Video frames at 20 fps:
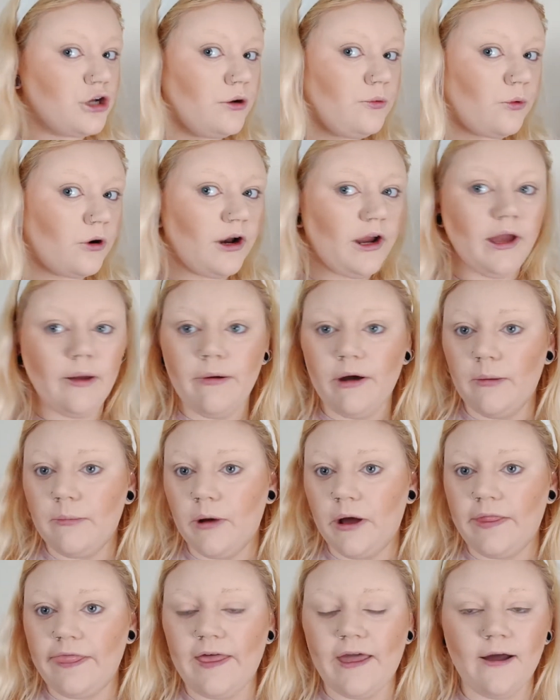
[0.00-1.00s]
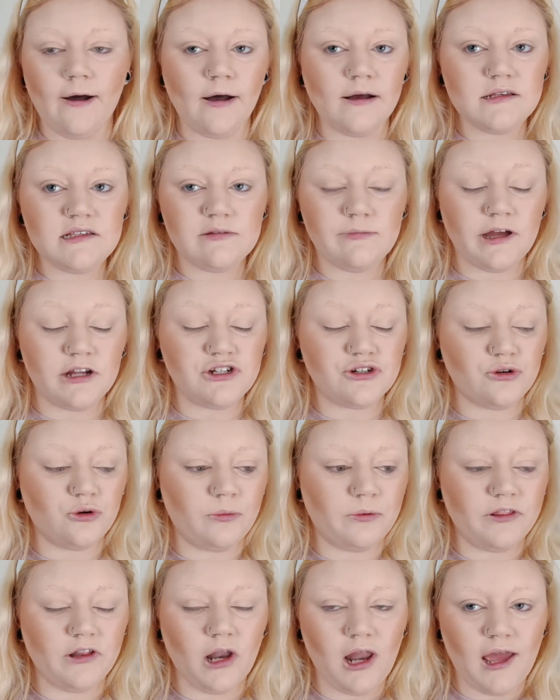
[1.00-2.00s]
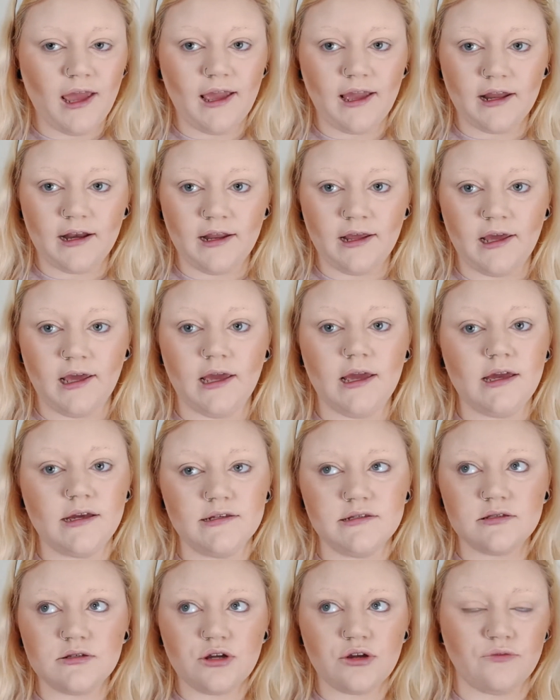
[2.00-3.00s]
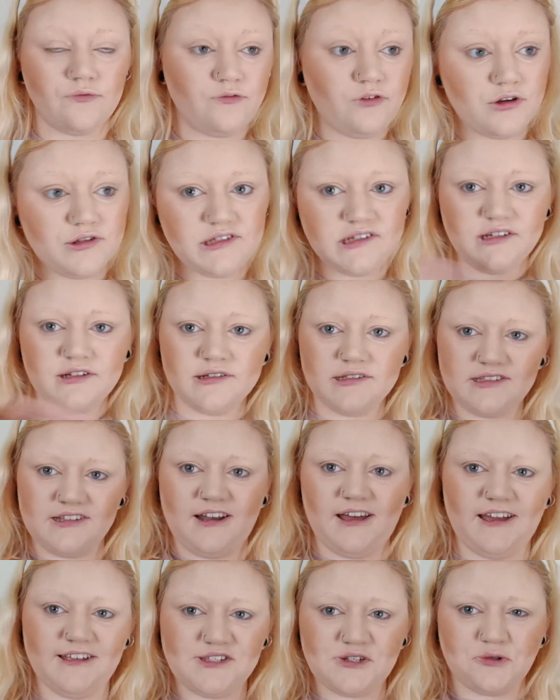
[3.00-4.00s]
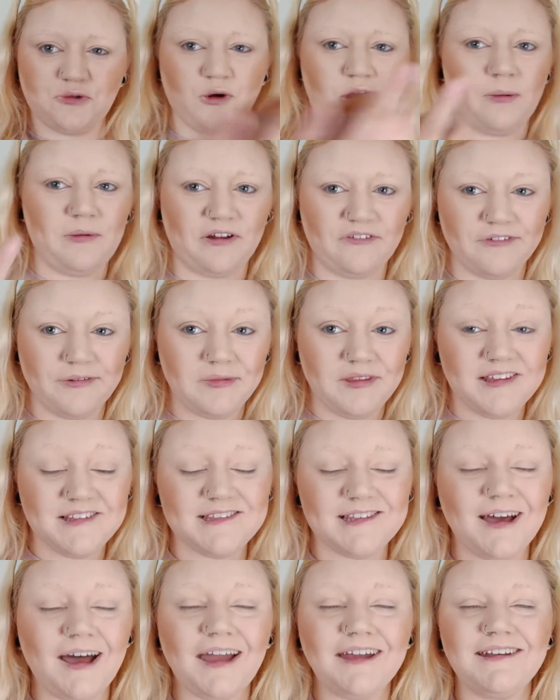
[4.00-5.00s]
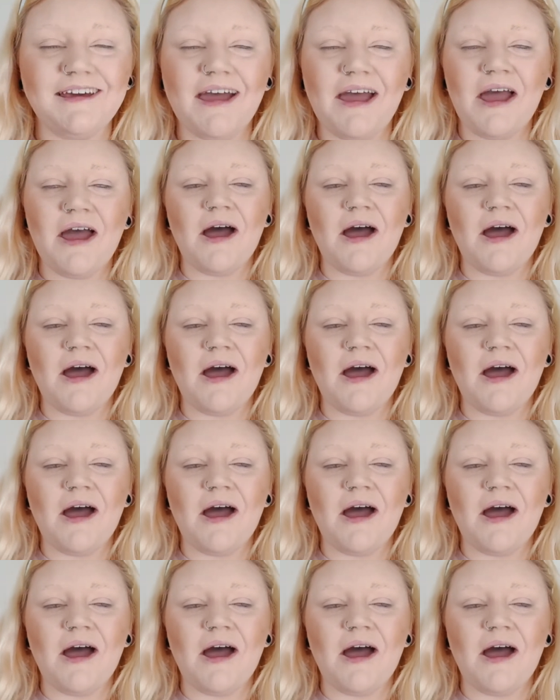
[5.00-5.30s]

don't worry about mine, they are symmetrical, but the lighting in here is confusing because the light's all coming from this side.